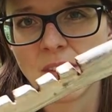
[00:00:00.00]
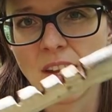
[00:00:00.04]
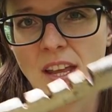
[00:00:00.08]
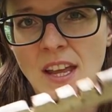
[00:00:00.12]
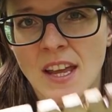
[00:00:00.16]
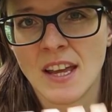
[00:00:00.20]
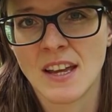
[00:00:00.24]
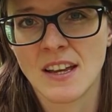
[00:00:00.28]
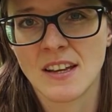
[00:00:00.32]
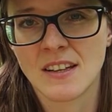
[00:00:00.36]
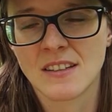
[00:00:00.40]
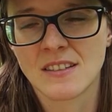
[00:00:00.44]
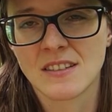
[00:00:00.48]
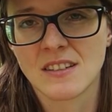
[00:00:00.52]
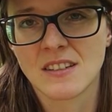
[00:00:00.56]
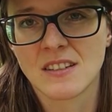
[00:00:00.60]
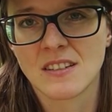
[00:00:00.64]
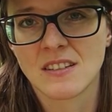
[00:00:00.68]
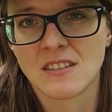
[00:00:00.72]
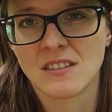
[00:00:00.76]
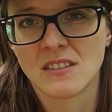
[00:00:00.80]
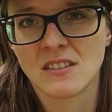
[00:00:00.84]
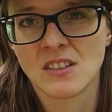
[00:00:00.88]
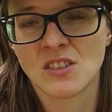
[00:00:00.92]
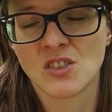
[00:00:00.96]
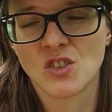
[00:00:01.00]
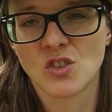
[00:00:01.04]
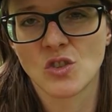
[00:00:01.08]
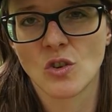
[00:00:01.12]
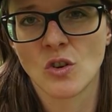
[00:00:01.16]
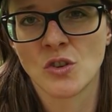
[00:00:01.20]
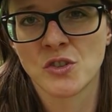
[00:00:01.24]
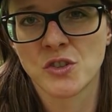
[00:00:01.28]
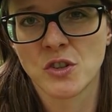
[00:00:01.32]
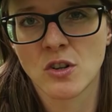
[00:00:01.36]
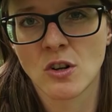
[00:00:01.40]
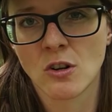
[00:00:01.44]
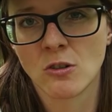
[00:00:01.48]
and this is
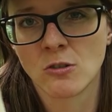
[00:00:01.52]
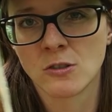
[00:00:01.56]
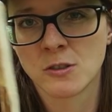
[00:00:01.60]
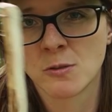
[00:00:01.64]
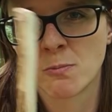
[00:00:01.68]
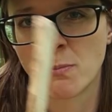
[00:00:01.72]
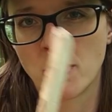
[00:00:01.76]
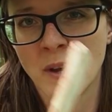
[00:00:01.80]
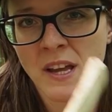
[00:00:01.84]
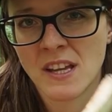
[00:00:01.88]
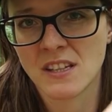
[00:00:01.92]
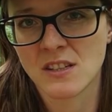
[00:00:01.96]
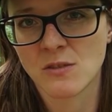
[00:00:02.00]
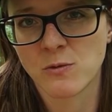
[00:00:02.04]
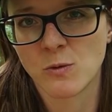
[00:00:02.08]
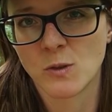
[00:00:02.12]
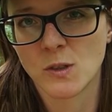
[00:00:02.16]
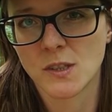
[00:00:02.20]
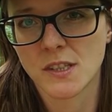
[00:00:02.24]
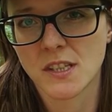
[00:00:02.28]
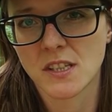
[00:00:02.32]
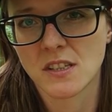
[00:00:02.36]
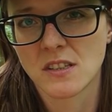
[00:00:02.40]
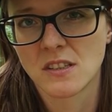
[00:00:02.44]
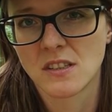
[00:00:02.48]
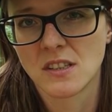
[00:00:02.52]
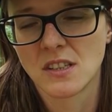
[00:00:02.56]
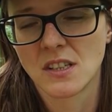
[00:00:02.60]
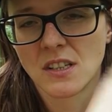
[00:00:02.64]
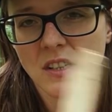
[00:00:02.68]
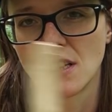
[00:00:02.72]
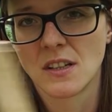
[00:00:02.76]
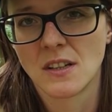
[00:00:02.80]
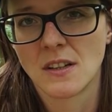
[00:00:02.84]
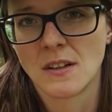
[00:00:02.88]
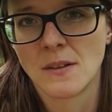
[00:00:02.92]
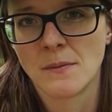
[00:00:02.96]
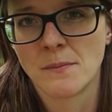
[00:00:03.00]
also called basswood.
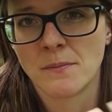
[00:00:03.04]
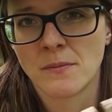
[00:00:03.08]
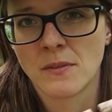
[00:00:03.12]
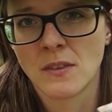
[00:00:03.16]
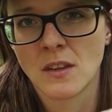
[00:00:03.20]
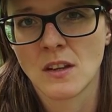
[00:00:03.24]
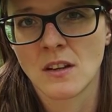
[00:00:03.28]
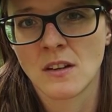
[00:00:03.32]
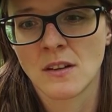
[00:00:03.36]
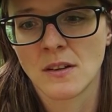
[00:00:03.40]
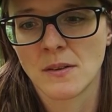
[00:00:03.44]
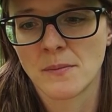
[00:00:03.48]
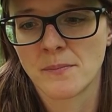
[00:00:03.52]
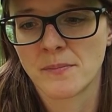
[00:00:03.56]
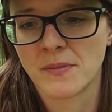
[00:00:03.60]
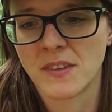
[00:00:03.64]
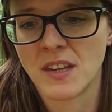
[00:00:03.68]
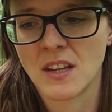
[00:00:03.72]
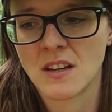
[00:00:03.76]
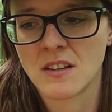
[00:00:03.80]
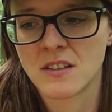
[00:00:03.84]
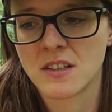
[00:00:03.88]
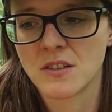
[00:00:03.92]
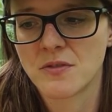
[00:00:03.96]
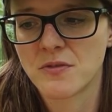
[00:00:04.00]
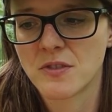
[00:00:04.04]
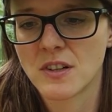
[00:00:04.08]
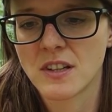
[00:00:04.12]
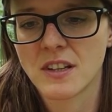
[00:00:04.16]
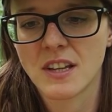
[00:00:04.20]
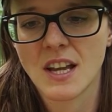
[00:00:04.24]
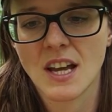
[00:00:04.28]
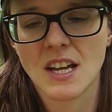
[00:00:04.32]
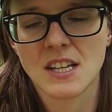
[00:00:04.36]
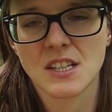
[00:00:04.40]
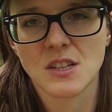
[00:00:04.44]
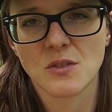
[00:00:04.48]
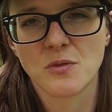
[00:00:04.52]
Um, there are different
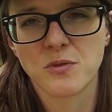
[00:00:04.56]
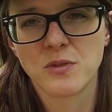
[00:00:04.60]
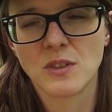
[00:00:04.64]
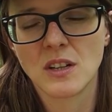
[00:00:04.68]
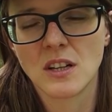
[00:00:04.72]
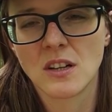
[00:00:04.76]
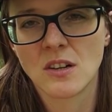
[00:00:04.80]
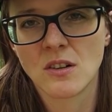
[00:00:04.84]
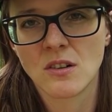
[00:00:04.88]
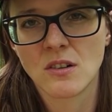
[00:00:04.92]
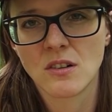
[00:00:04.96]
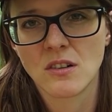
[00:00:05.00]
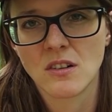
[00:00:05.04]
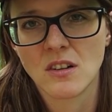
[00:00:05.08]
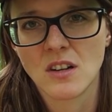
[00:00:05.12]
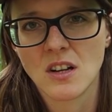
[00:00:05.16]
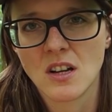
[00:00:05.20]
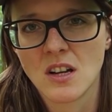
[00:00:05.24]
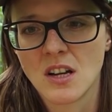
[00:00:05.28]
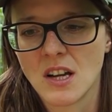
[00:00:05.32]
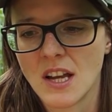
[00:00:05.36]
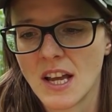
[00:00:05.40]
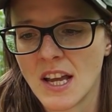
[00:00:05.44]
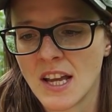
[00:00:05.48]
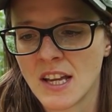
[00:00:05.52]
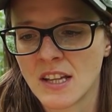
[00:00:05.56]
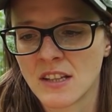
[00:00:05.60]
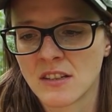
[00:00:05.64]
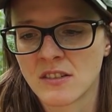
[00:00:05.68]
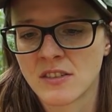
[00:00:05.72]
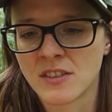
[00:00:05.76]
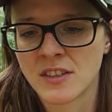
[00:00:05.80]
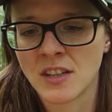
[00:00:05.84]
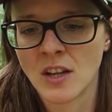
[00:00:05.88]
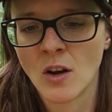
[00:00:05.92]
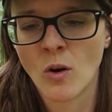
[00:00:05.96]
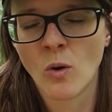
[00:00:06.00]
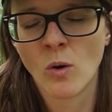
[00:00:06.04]
kinds of willow, and
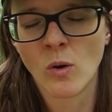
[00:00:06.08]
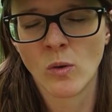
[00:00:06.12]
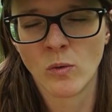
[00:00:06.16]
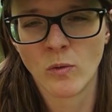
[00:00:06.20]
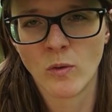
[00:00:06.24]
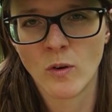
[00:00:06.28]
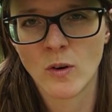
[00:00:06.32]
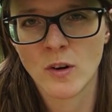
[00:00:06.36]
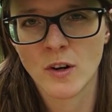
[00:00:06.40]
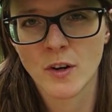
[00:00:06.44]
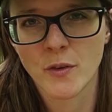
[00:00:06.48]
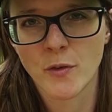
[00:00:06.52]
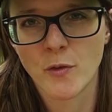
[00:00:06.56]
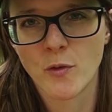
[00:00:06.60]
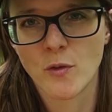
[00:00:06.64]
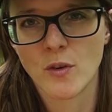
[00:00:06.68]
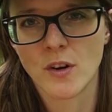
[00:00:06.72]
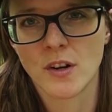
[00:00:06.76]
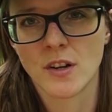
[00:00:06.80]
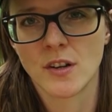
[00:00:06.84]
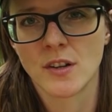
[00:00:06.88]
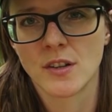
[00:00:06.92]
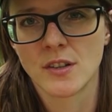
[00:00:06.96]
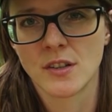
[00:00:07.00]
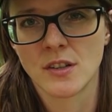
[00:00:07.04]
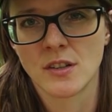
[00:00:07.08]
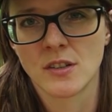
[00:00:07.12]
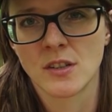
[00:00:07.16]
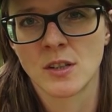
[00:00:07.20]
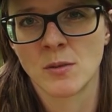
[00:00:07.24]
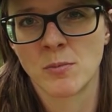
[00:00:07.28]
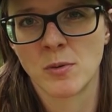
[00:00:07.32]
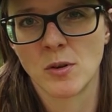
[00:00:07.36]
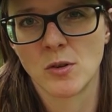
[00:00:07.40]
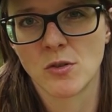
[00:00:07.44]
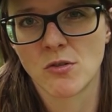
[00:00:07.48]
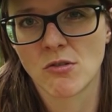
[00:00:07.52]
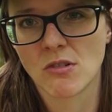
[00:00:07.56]
they all work for the
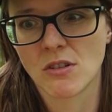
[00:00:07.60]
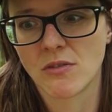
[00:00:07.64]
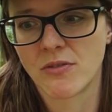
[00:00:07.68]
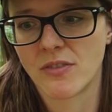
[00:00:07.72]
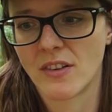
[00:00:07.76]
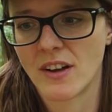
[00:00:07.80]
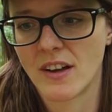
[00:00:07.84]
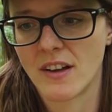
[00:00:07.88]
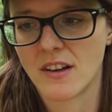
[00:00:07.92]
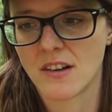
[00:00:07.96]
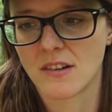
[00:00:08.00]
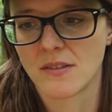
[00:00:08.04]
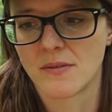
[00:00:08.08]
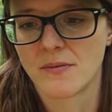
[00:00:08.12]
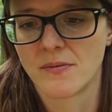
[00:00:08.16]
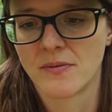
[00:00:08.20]
Bowdrill fire.